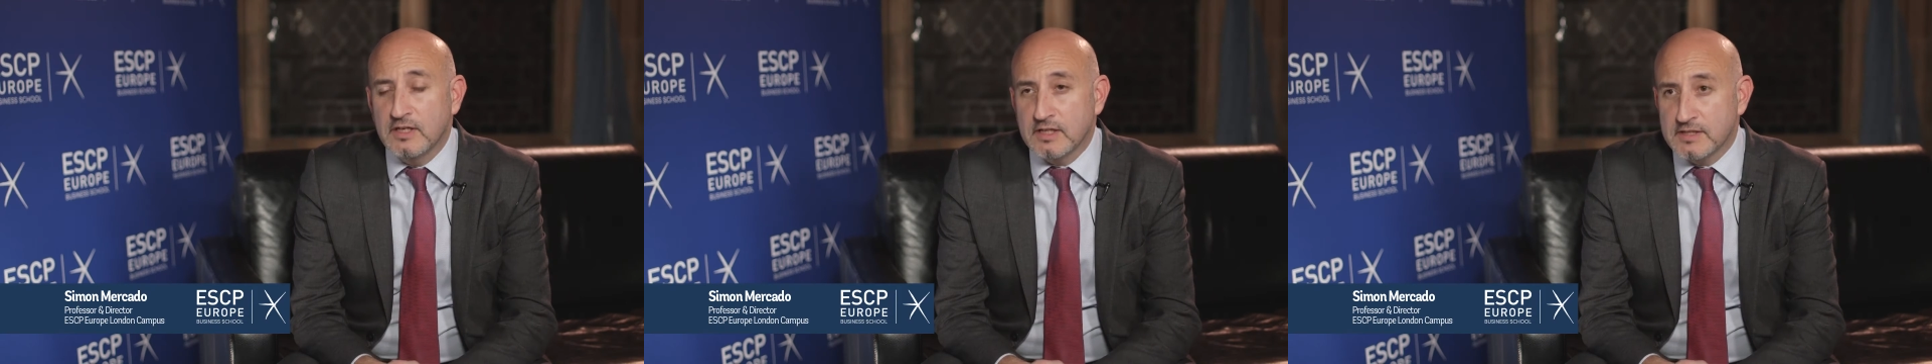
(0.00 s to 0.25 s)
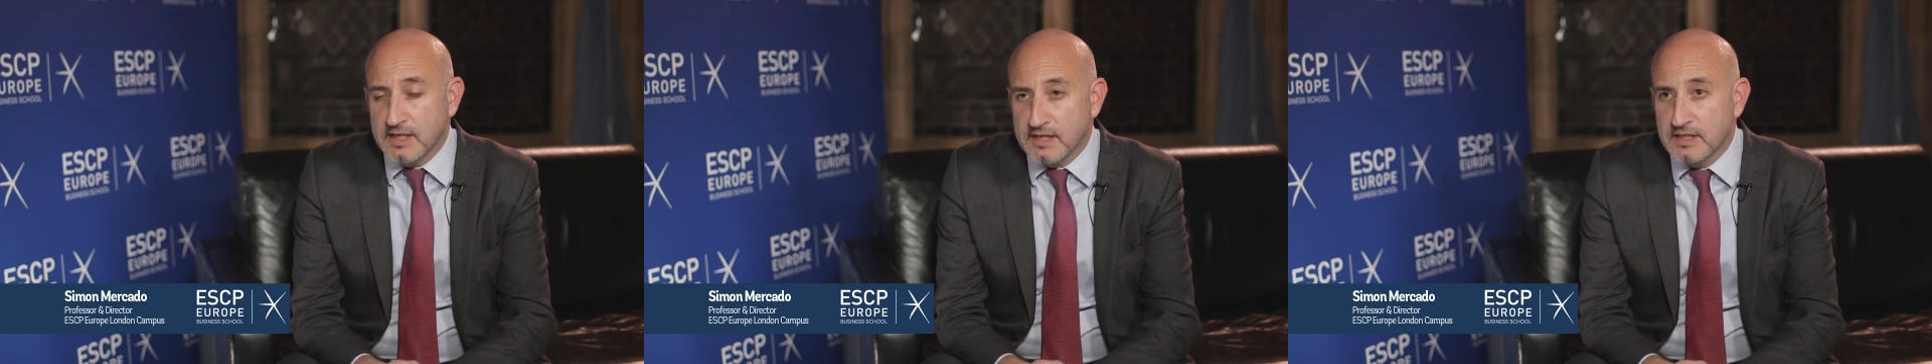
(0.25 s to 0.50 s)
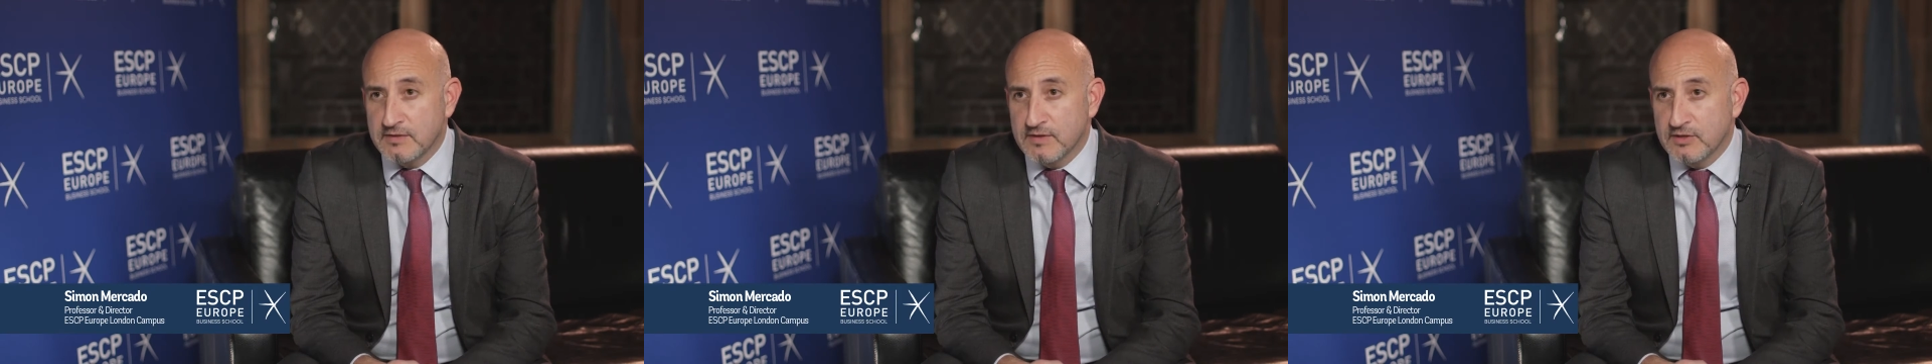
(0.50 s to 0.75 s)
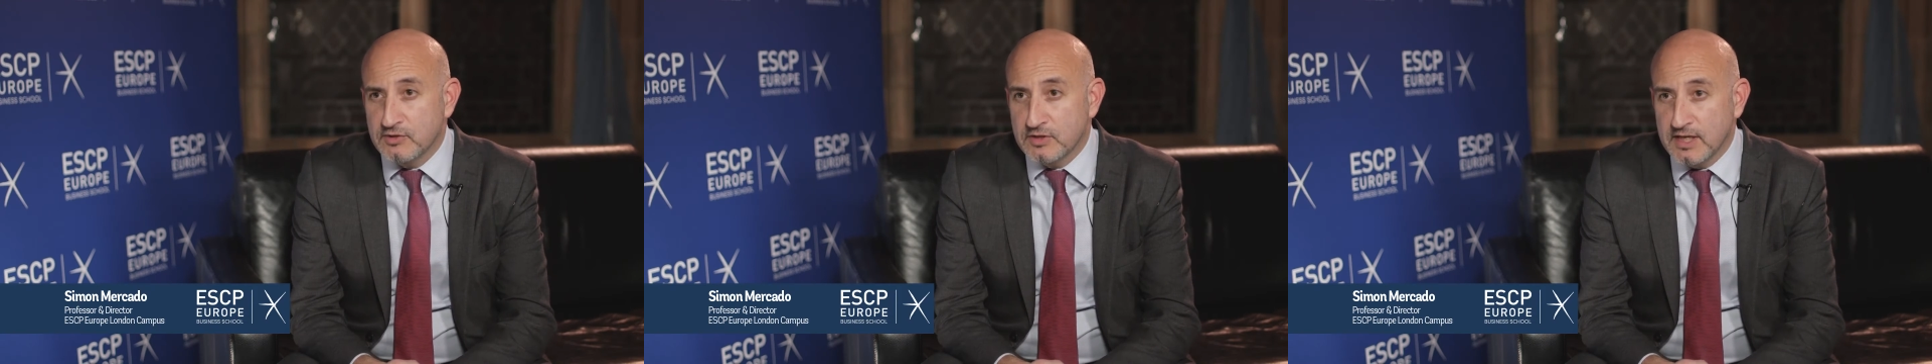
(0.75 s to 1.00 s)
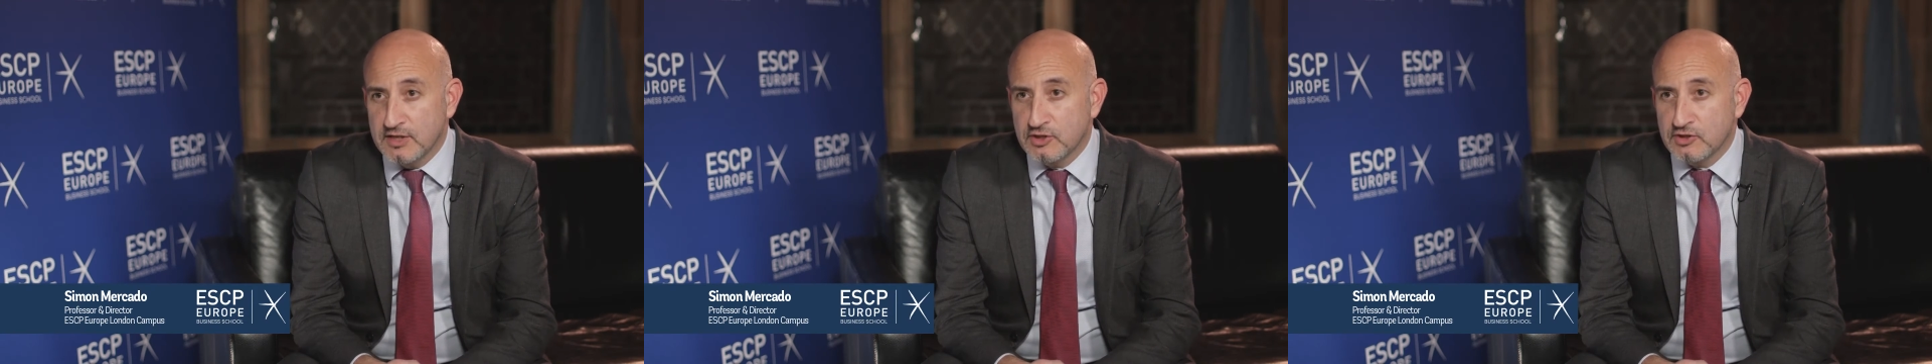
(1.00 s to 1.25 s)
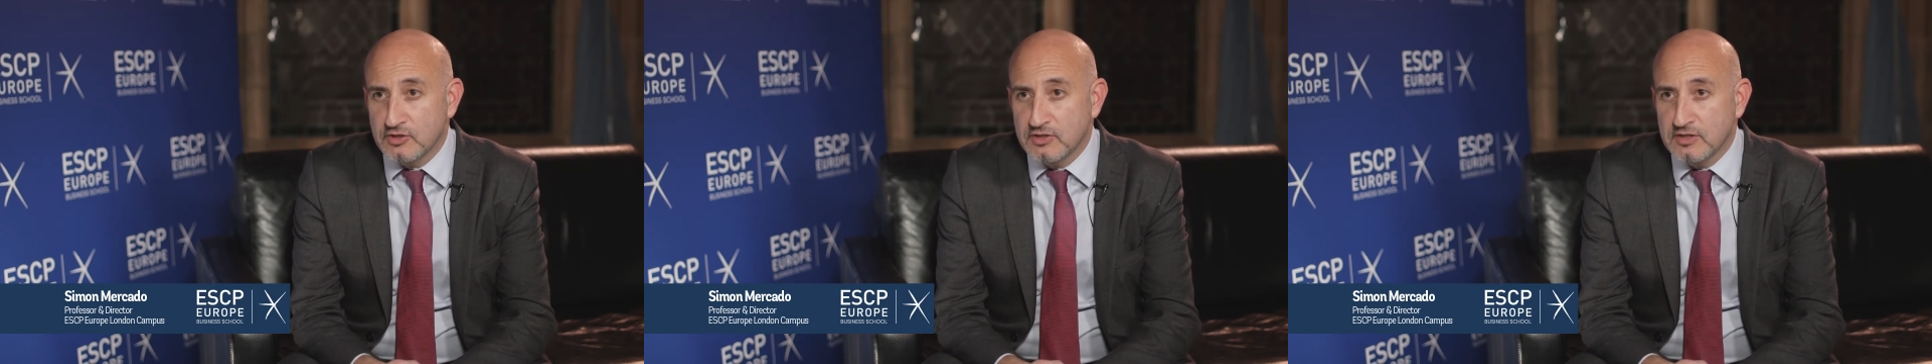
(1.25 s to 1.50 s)
executive
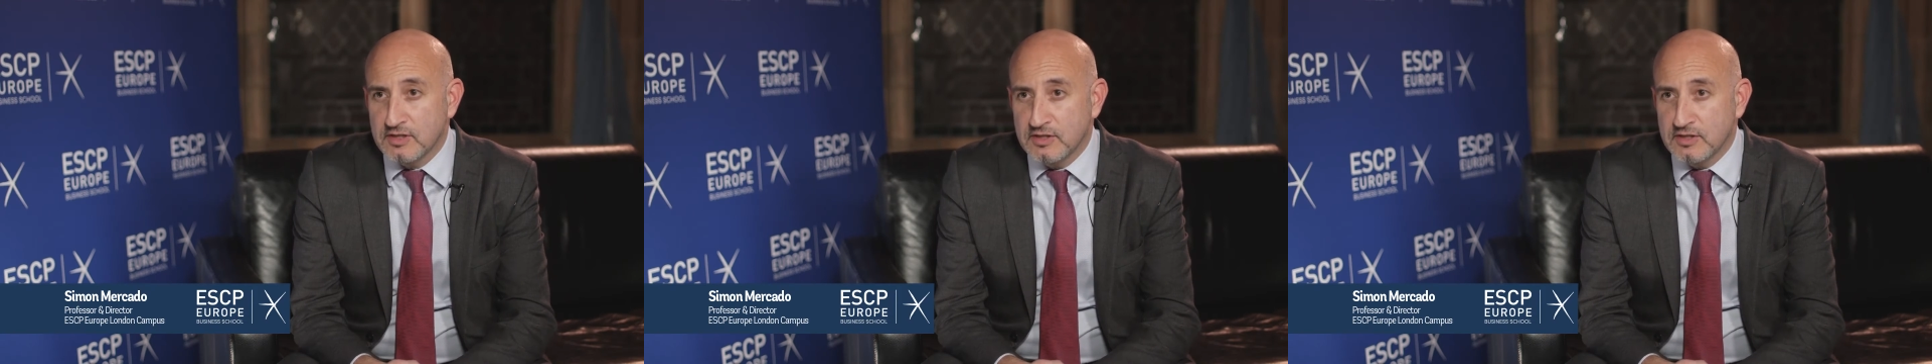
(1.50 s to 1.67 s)
education